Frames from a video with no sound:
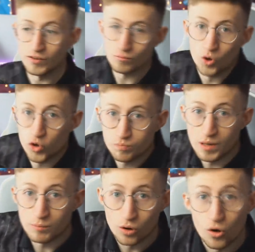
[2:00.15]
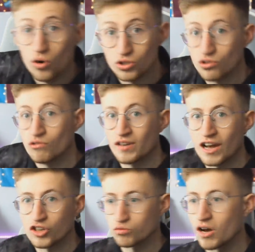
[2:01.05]
I think most people also agree
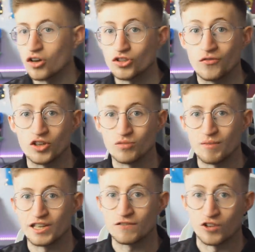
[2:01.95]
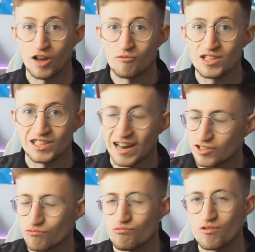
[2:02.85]
that as well. So if he does miss for that reason, then
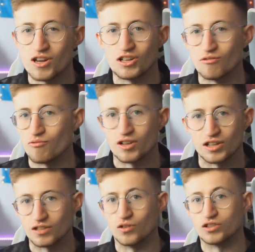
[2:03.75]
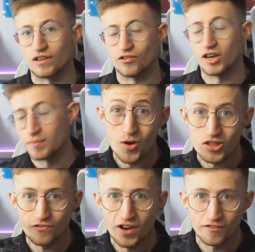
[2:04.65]
that's really, really gutting for him.
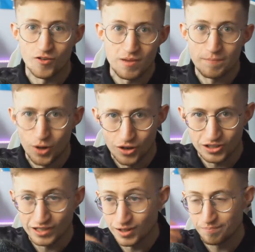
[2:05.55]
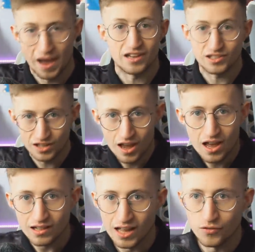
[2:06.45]
Burnley fan for me personally, as a bias
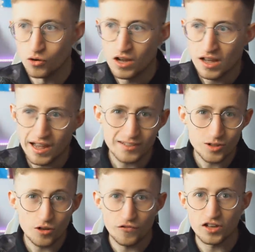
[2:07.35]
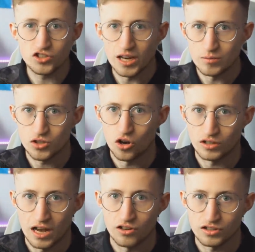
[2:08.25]
level, I do think James
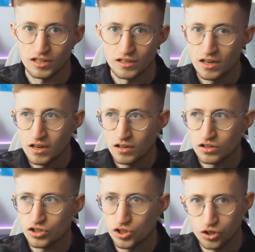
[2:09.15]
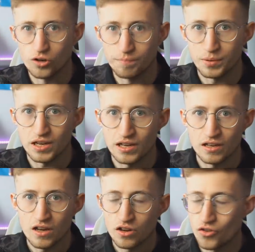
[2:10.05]
Tarkowski should
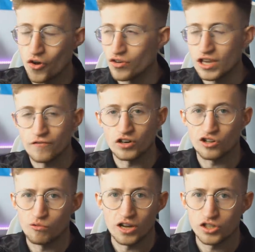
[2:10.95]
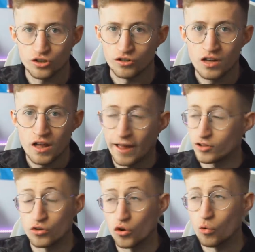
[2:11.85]
be not even a question. I
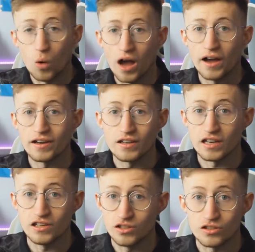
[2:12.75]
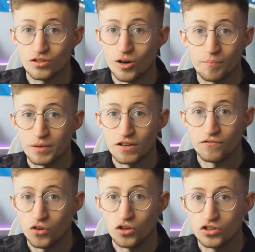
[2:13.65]
don't know why he's just not being
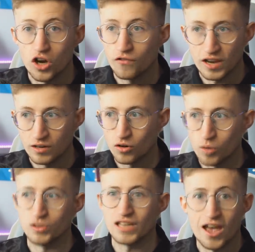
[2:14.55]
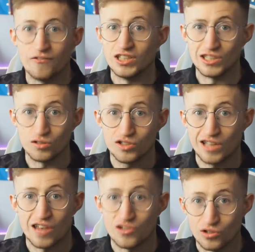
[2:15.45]
thought of in almost every single
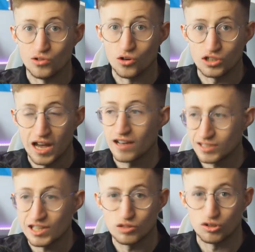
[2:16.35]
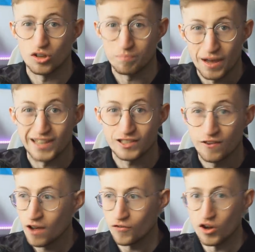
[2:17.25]
stat you can look at. He's one of the
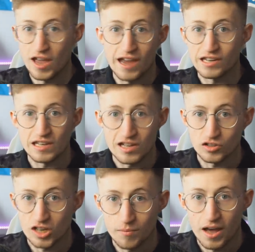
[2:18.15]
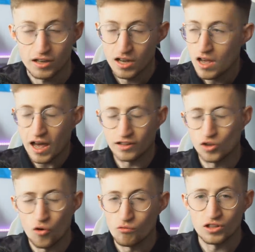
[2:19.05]
best for any England centre back. I
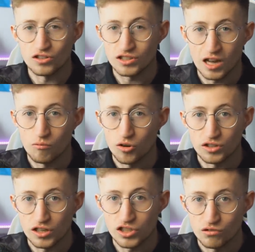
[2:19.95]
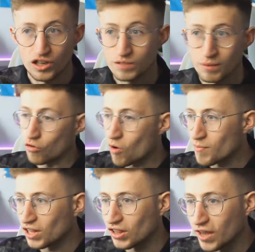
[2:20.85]
don't really understand what the issue is. We've got
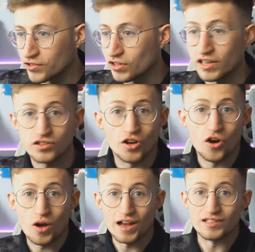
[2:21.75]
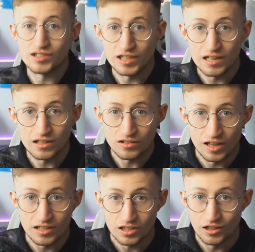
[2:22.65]
1 minute left. Let's go and see
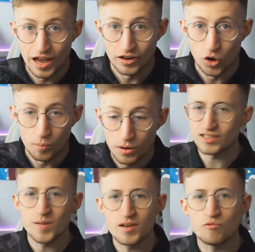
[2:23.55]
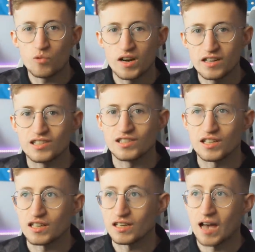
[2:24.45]
this lineup. It's going to be weird to
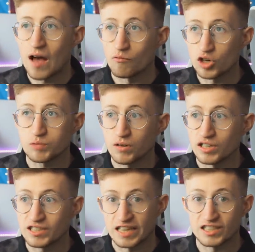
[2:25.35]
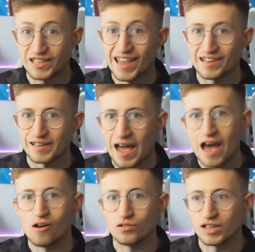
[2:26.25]
see which players gets taken
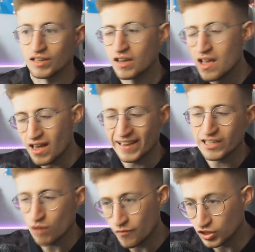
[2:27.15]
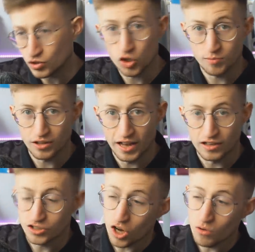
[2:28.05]
out, and I guess we'll have a discussion about
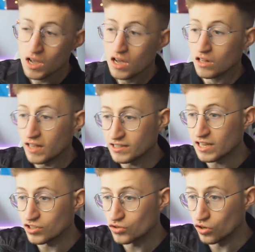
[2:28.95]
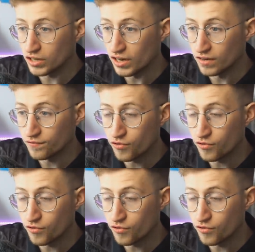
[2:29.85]
that. So let's get stuck in.